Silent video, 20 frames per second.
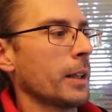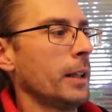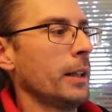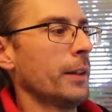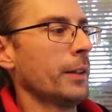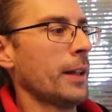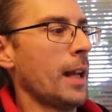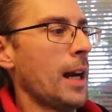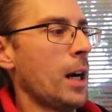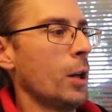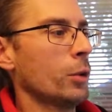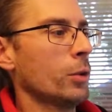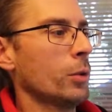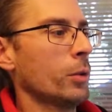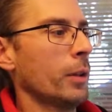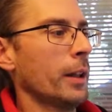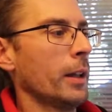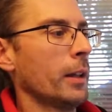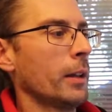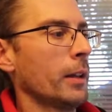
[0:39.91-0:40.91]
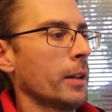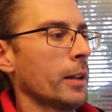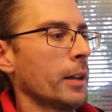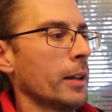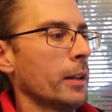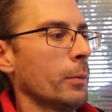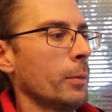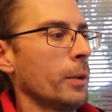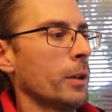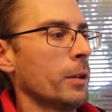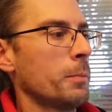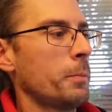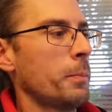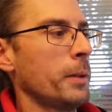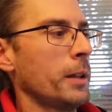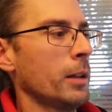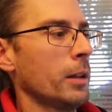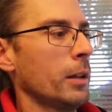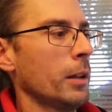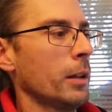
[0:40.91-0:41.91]
is an outdoor area in which
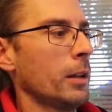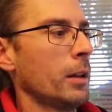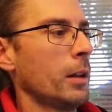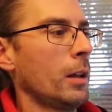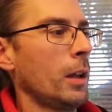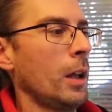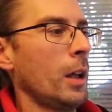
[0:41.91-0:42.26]
beer